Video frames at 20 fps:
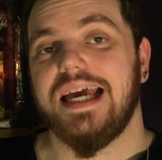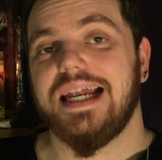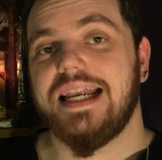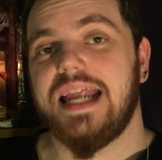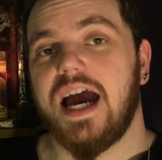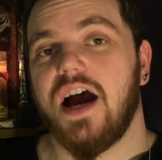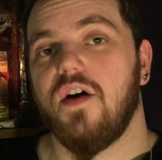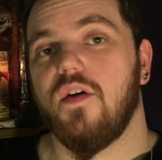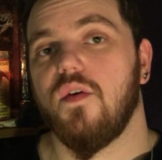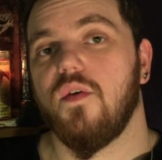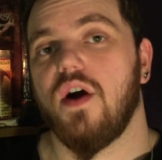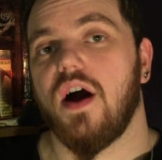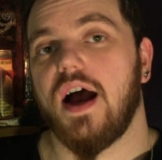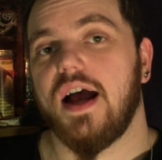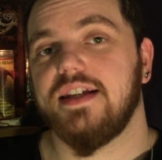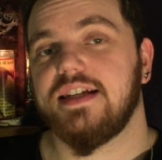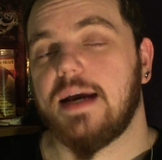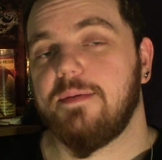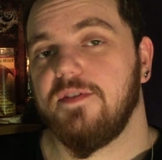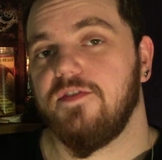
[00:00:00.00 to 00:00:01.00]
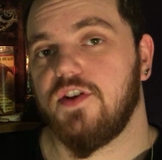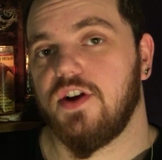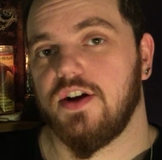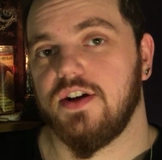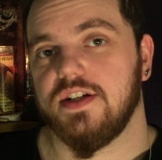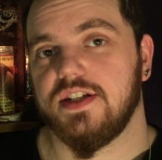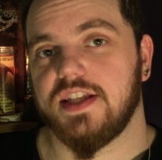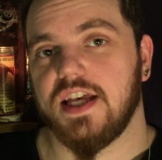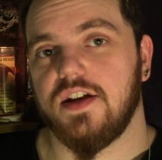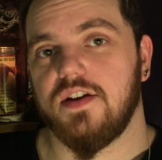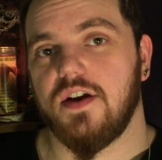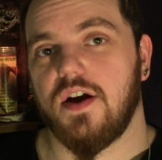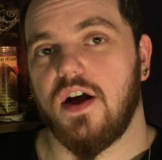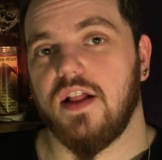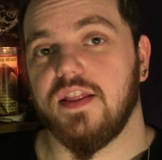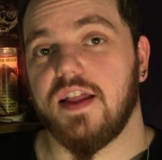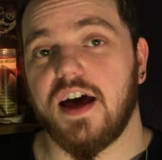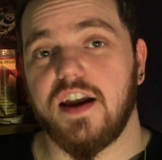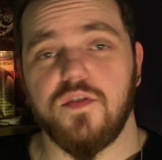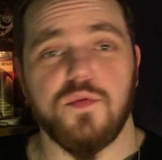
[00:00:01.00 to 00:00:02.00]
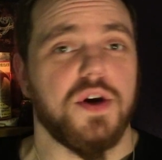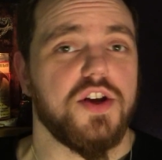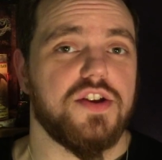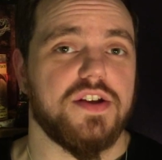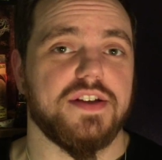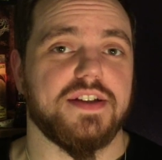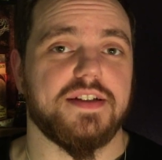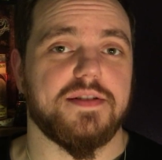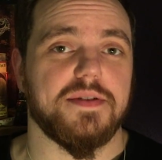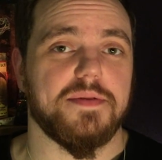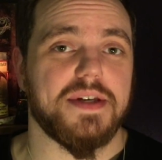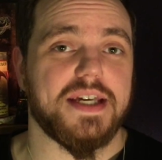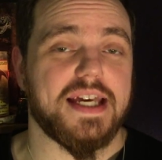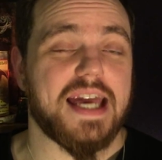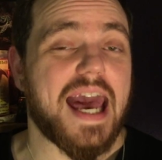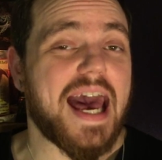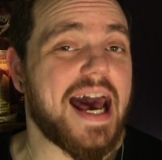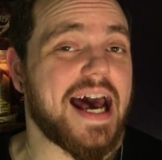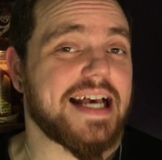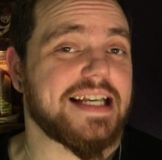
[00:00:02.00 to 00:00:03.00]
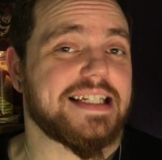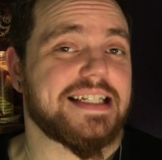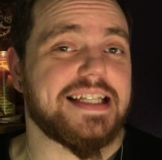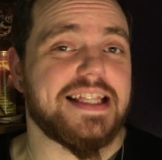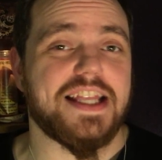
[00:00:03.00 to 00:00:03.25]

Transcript: Now, a type of curse that a lot of witches cast,